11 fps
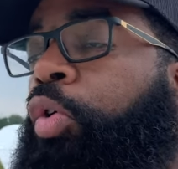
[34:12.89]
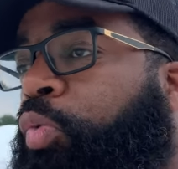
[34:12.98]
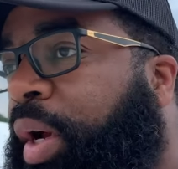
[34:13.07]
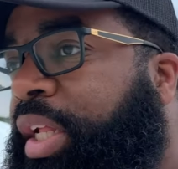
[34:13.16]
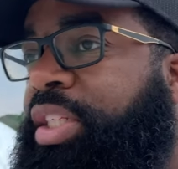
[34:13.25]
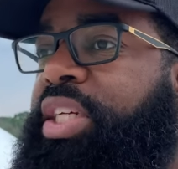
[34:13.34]

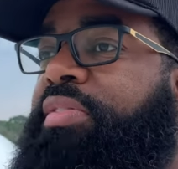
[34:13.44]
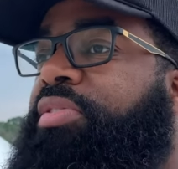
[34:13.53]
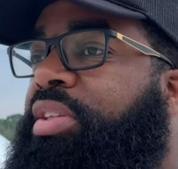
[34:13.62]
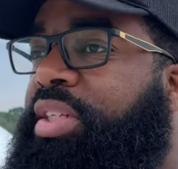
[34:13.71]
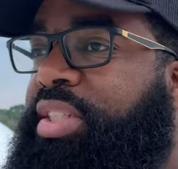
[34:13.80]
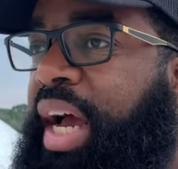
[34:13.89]
relative
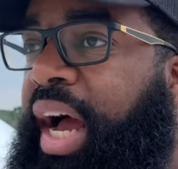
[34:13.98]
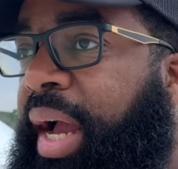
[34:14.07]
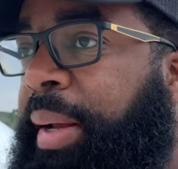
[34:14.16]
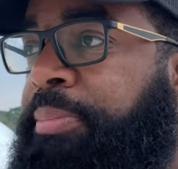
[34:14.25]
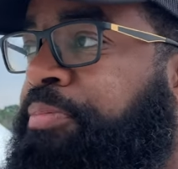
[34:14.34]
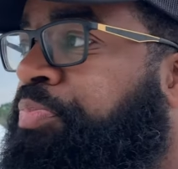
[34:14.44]
to the
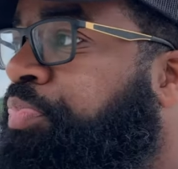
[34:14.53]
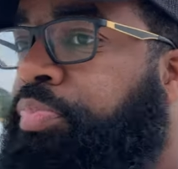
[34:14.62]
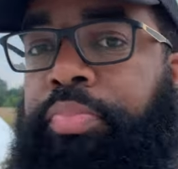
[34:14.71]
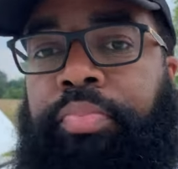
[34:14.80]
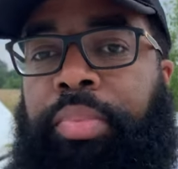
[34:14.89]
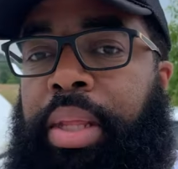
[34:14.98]
time,
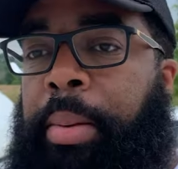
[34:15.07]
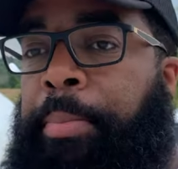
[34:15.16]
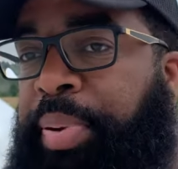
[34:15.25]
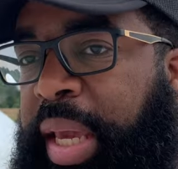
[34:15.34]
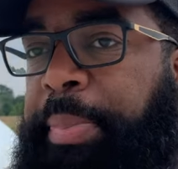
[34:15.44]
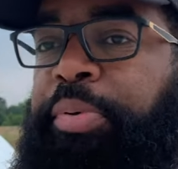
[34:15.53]

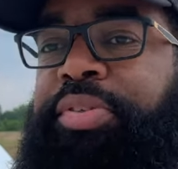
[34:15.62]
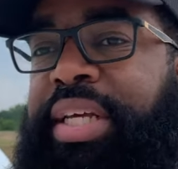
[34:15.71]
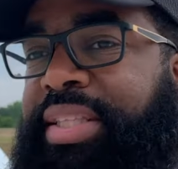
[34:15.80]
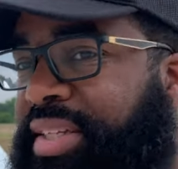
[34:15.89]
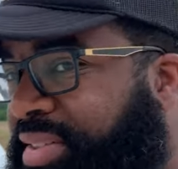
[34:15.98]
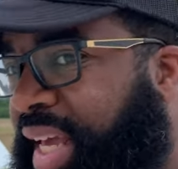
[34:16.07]
people
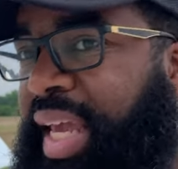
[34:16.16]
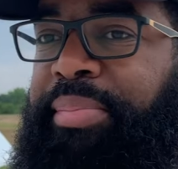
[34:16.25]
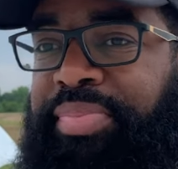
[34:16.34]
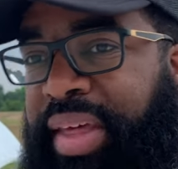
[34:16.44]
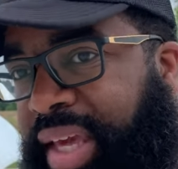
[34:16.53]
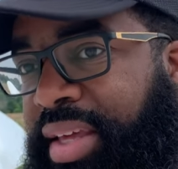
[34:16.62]
said the same
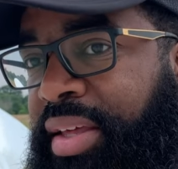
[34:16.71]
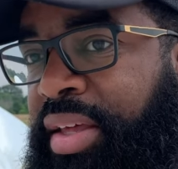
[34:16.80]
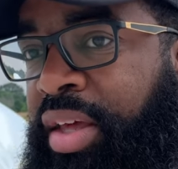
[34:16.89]
thing.